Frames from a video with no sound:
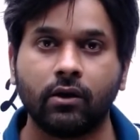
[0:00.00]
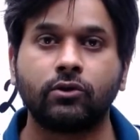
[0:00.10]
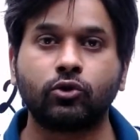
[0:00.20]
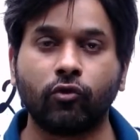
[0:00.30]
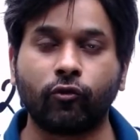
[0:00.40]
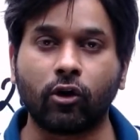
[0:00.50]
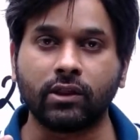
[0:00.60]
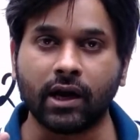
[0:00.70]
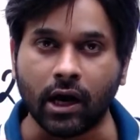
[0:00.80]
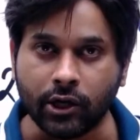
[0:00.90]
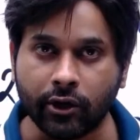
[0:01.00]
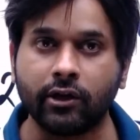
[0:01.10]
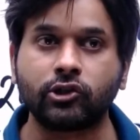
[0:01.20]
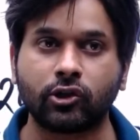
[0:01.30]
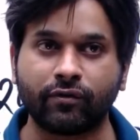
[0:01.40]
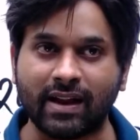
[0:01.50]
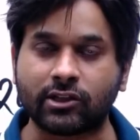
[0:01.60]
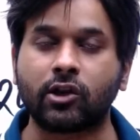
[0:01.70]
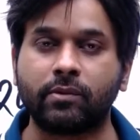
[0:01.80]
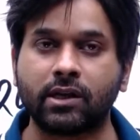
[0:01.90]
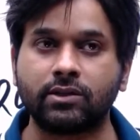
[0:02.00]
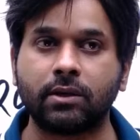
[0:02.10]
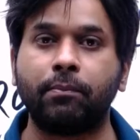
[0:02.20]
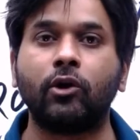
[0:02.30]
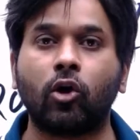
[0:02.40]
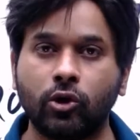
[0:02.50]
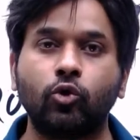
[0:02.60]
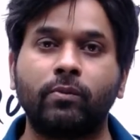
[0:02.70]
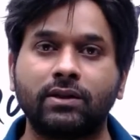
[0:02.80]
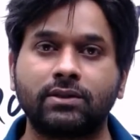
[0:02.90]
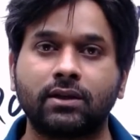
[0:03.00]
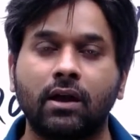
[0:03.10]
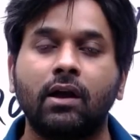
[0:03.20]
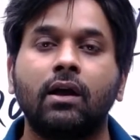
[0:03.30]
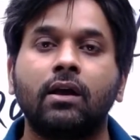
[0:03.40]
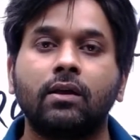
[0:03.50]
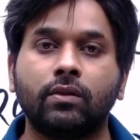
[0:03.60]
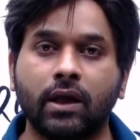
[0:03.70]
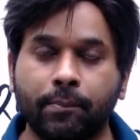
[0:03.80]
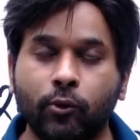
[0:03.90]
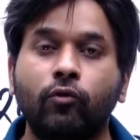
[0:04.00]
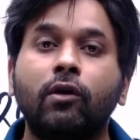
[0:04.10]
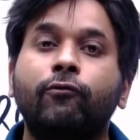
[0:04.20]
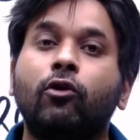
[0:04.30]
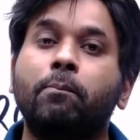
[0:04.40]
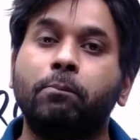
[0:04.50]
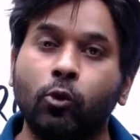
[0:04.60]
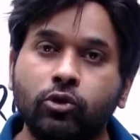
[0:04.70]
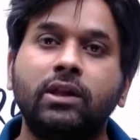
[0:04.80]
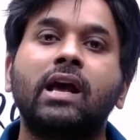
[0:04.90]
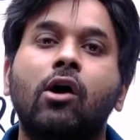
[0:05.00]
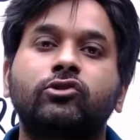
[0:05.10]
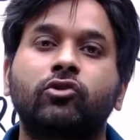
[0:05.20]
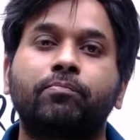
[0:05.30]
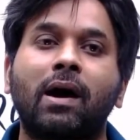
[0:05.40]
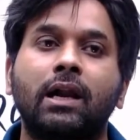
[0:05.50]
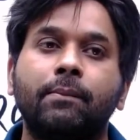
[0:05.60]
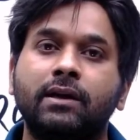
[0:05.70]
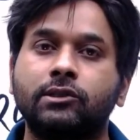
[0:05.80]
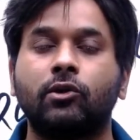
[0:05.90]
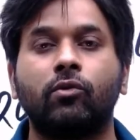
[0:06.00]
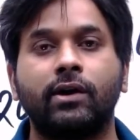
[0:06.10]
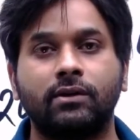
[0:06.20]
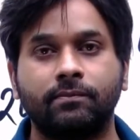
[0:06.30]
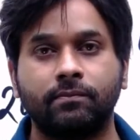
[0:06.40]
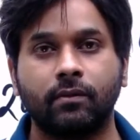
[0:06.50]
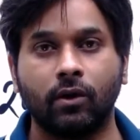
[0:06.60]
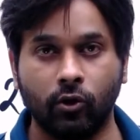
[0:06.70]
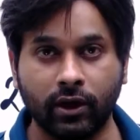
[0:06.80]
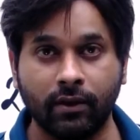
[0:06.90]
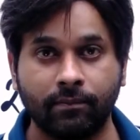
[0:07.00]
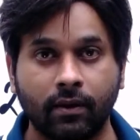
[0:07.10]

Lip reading: So for the continuation of national emergency beyond 2 months, the approval from both the houses of parliament is required. Okay.